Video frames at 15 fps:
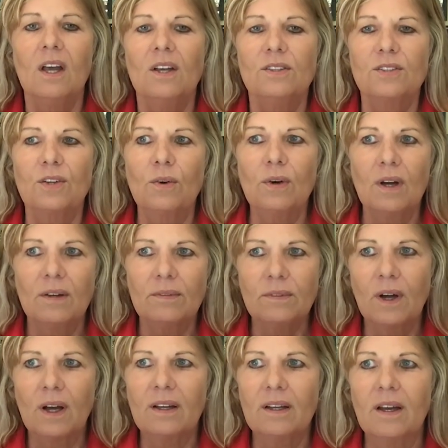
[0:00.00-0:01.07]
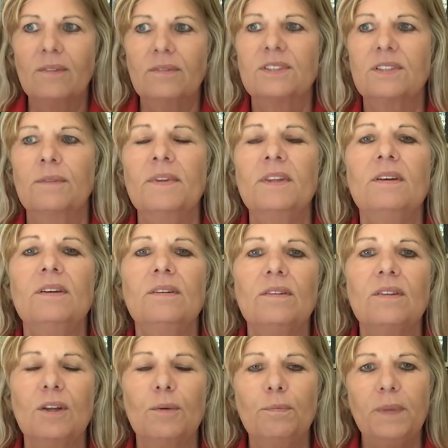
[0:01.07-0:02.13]
So some of
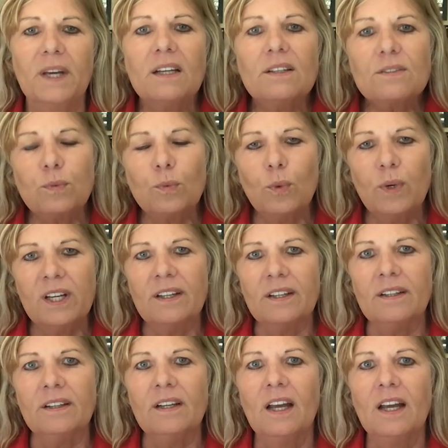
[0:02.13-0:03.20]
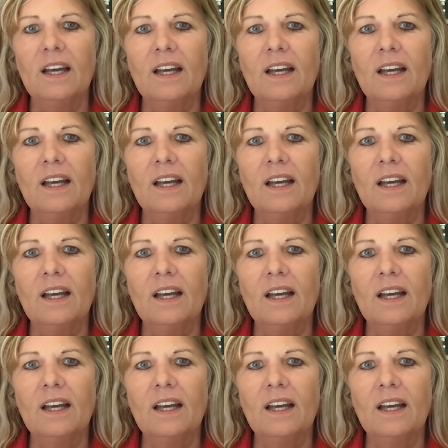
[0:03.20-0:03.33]
the biggest win